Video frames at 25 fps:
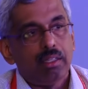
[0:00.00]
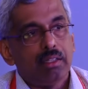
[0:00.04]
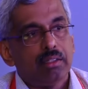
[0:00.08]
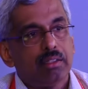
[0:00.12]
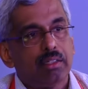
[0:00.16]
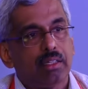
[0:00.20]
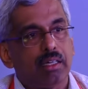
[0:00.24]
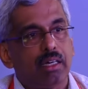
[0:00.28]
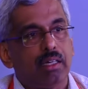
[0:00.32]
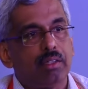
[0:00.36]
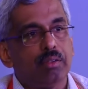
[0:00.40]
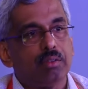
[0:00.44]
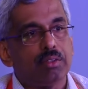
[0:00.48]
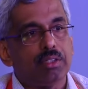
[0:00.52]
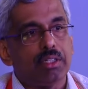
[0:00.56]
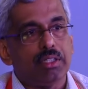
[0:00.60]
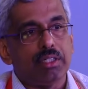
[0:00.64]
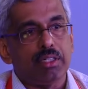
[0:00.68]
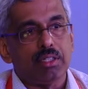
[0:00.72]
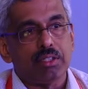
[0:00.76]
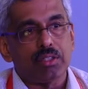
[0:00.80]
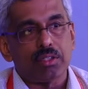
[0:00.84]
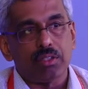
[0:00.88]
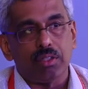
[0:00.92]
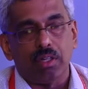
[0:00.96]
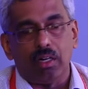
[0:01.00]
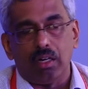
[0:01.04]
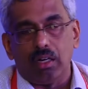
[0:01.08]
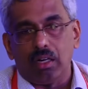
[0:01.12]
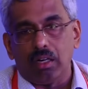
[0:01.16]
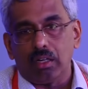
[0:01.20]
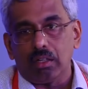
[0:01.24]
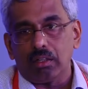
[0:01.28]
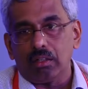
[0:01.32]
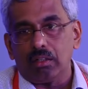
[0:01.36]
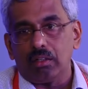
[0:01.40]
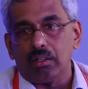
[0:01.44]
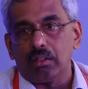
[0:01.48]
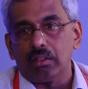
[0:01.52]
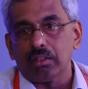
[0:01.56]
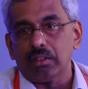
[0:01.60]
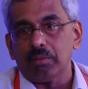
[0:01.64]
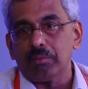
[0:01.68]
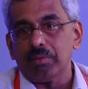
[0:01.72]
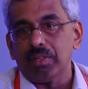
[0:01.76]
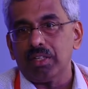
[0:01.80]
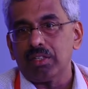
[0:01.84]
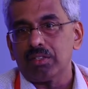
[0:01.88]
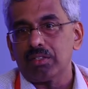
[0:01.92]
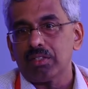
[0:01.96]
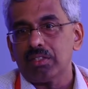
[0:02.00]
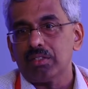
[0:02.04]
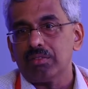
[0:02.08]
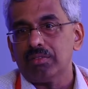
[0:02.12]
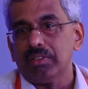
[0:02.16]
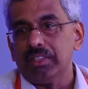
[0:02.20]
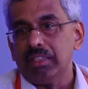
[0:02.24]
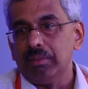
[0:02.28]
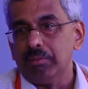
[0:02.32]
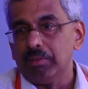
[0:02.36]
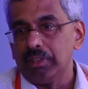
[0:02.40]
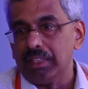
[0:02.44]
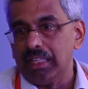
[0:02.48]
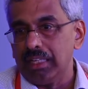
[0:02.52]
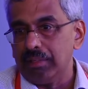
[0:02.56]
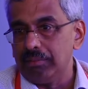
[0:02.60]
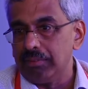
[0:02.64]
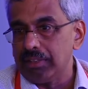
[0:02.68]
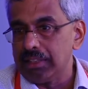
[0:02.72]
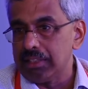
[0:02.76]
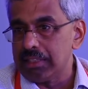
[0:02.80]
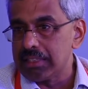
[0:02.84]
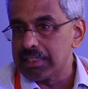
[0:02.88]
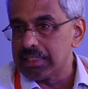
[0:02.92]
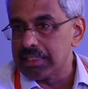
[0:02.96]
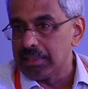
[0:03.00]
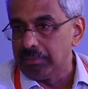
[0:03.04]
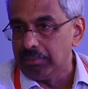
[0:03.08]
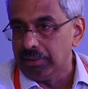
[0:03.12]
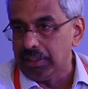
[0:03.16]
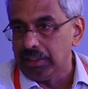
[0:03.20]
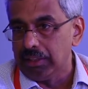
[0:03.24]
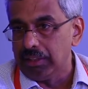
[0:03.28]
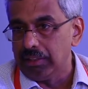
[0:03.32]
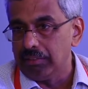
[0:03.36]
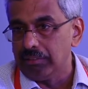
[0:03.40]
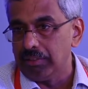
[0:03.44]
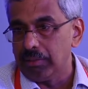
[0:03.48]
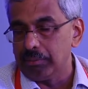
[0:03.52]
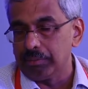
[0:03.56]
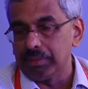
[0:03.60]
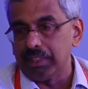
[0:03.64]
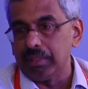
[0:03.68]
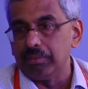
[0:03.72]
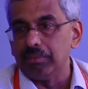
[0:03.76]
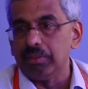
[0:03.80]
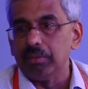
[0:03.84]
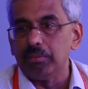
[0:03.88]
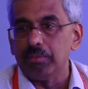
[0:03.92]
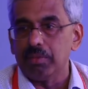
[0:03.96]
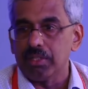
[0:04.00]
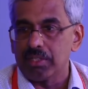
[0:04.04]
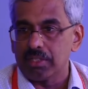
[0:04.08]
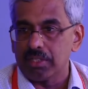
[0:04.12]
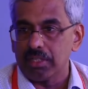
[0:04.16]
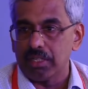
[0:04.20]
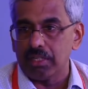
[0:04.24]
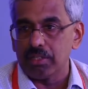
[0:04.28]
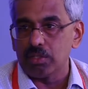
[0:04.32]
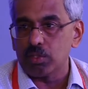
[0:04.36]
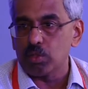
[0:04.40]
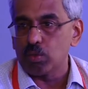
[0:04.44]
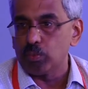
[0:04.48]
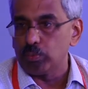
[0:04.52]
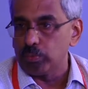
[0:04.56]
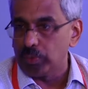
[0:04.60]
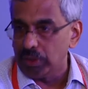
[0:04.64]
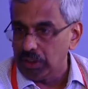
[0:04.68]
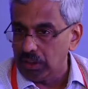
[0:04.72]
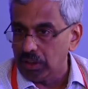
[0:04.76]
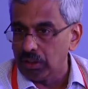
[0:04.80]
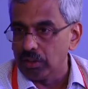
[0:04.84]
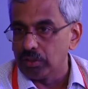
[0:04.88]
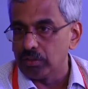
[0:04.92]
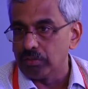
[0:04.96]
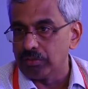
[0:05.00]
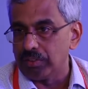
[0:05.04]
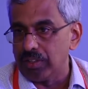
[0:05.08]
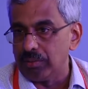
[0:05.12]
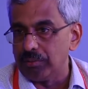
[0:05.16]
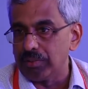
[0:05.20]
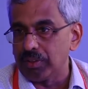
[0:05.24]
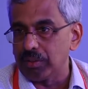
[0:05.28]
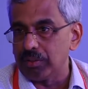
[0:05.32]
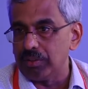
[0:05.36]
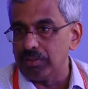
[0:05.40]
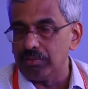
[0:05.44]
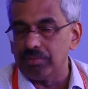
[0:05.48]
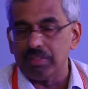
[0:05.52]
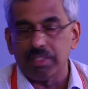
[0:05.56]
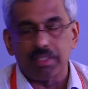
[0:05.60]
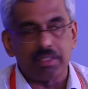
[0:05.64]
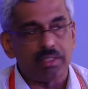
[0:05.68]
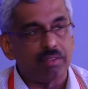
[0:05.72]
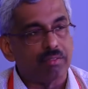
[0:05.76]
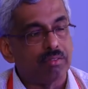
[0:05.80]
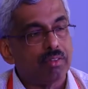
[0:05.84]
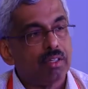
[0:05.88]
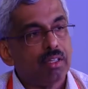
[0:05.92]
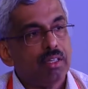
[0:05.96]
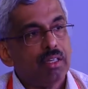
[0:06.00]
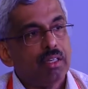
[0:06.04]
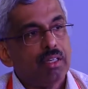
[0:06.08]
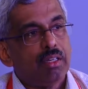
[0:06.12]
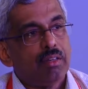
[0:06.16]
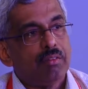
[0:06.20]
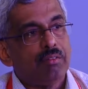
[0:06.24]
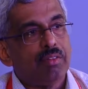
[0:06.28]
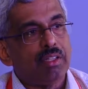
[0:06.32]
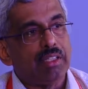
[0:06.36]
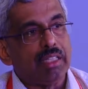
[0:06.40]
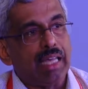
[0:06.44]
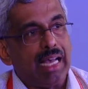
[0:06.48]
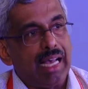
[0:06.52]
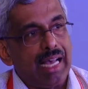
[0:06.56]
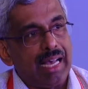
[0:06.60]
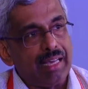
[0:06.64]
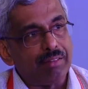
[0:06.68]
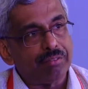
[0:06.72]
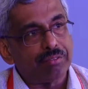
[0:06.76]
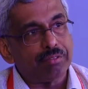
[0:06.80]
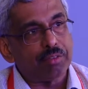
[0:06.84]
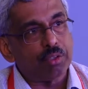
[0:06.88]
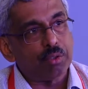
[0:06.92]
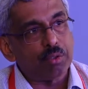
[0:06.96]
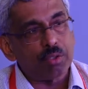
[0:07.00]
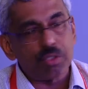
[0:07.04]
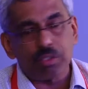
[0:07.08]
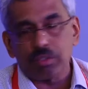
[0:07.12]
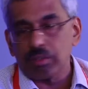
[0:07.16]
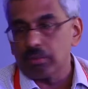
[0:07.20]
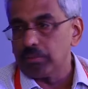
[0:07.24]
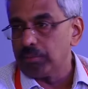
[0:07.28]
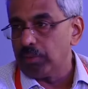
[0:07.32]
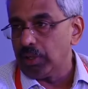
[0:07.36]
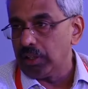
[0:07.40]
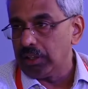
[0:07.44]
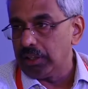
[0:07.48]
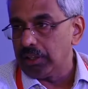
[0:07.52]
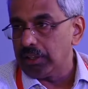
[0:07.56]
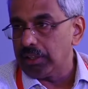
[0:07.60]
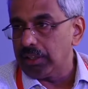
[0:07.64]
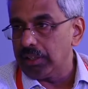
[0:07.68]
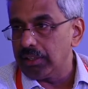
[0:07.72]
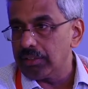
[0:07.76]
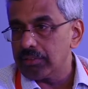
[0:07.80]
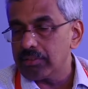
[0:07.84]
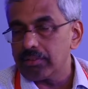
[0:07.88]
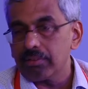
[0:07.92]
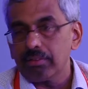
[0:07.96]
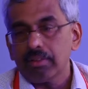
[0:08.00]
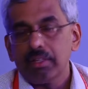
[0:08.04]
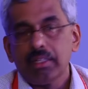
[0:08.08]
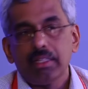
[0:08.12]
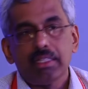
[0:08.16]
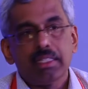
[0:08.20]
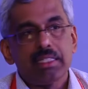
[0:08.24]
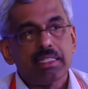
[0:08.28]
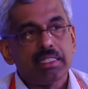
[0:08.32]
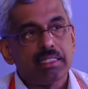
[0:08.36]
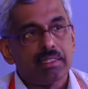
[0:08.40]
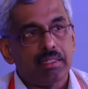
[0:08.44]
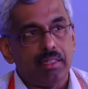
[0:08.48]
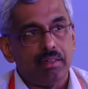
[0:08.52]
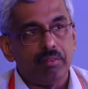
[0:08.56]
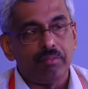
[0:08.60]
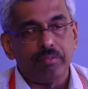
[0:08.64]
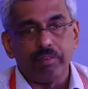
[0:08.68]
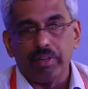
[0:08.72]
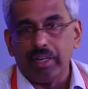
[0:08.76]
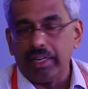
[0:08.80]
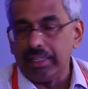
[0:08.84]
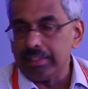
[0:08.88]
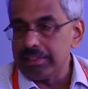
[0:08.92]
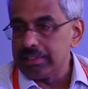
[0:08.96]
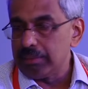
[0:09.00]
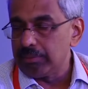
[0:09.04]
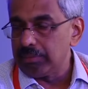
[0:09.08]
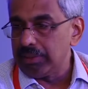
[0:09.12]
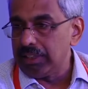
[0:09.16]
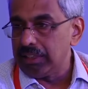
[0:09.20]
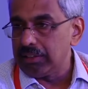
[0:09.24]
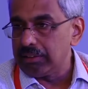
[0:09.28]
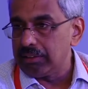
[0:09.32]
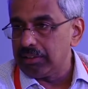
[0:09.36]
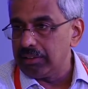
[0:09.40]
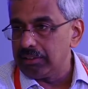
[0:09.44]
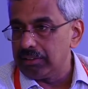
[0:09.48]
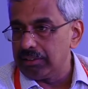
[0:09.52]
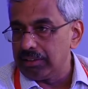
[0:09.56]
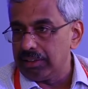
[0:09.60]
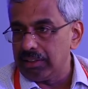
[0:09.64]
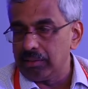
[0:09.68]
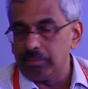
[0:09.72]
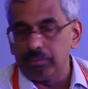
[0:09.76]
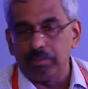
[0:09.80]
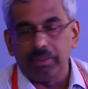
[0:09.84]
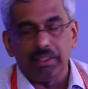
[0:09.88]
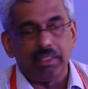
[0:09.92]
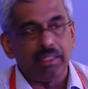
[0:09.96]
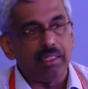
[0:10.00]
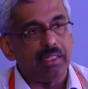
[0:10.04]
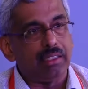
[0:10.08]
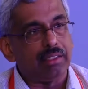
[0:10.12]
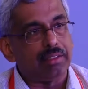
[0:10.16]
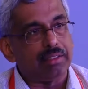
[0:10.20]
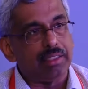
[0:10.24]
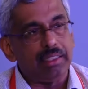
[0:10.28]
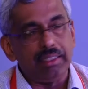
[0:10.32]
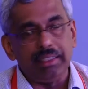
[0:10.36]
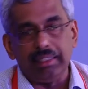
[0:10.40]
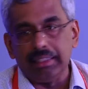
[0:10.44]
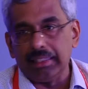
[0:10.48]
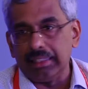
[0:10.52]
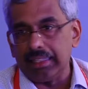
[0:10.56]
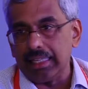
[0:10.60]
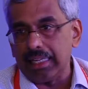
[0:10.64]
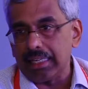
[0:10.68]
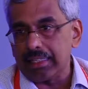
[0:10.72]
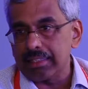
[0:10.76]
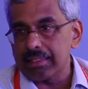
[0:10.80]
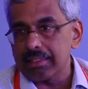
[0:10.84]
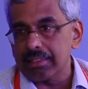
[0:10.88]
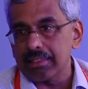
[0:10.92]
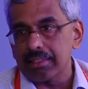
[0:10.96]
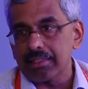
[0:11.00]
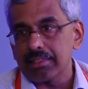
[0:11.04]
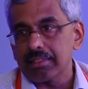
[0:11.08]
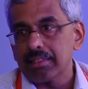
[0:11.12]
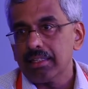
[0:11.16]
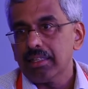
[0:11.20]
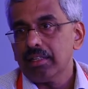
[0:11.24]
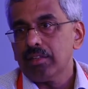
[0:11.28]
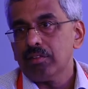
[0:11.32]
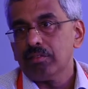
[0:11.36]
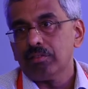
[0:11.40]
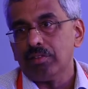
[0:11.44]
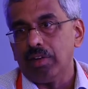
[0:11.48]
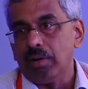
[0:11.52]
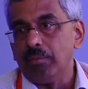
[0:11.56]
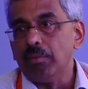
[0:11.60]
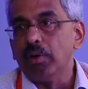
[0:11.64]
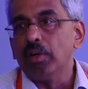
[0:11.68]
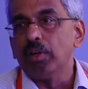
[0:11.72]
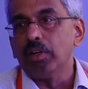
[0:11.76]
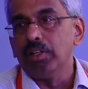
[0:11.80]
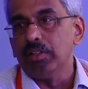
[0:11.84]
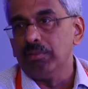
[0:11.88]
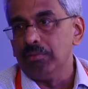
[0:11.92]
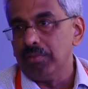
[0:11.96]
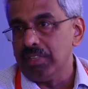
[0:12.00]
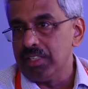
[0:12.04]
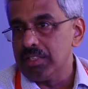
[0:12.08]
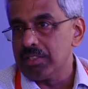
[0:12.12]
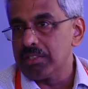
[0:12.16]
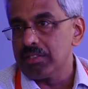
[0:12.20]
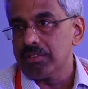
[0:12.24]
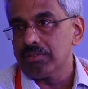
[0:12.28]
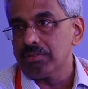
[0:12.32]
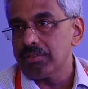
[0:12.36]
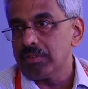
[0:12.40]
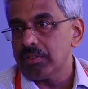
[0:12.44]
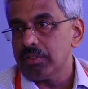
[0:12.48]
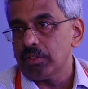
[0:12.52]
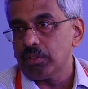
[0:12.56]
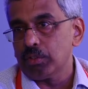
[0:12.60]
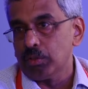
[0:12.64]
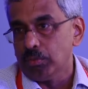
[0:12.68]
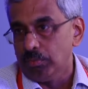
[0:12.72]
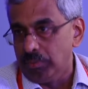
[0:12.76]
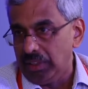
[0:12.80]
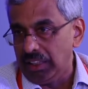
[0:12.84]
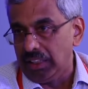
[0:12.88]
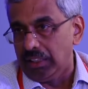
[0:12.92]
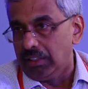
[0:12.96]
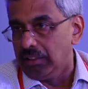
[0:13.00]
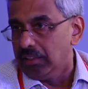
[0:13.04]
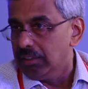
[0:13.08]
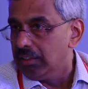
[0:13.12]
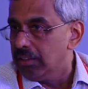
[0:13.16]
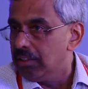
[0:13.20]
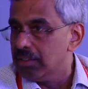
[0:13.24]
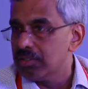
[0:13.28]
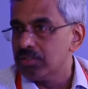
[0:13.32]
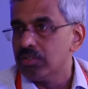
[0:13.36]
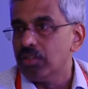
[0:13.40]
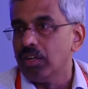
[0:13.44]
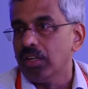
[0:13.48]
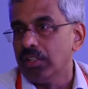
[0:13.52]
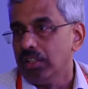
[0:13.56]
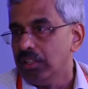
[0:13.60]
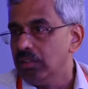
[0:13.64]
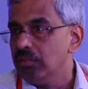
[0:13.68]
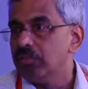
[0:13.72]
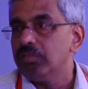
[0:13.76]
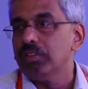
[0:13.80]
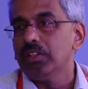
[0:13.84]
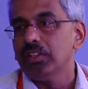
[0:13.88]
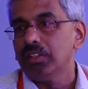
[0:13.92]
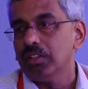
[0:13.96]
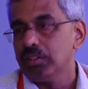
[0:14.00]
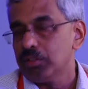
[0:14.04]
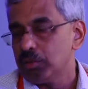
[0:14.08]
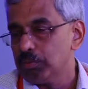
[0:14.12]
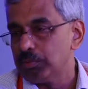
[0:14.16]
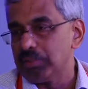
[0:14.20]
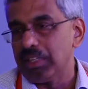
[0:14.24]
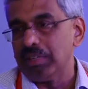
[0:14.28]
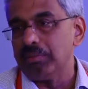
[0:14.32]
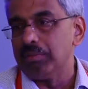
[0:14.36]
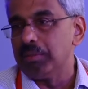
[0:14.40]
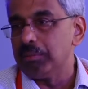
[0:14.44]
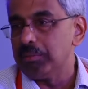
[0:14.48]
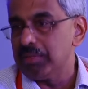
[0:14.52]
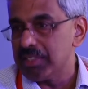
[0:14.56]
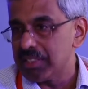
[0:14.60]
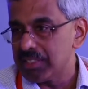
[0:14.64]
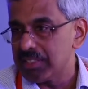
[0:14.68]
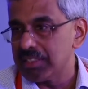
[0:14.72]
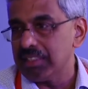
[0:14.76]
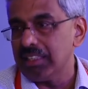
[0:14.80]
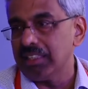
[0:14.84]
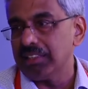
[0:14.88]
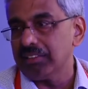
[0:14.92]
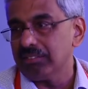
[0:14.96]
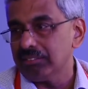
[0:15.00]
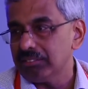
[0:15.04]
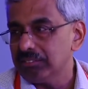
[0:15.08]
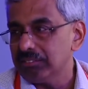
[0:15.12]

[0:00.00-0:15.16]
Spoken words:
the cardiogenic shock or the patients with hemodynamic instability, where primary PCI is superior to pharmaco-invasive, with half-dose thrombolytics, safer antiplatelet therapy, a radial access, pharmaco-invasive to me is non-inferior to primary PCI.